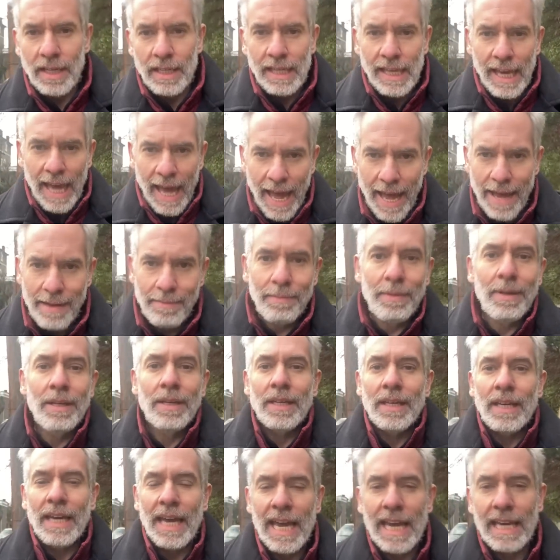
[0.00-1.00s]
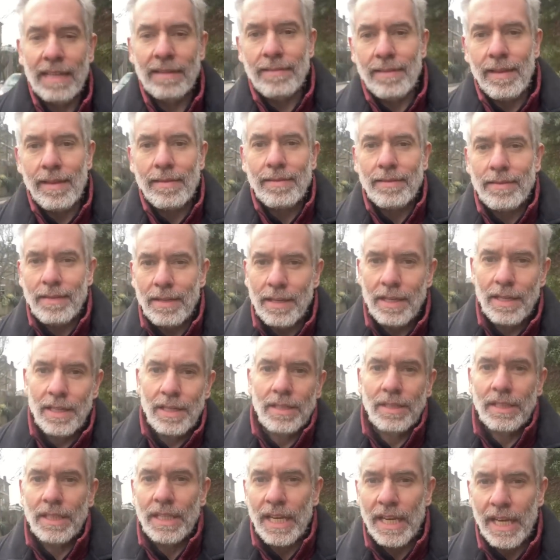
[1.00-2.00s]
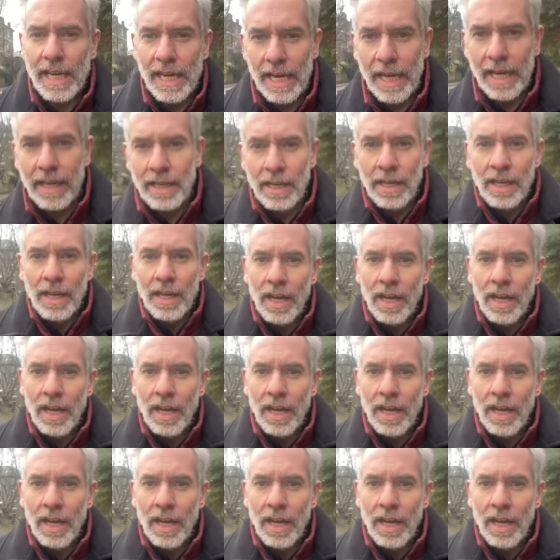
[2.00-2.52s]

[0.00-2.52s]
came in the 3rd year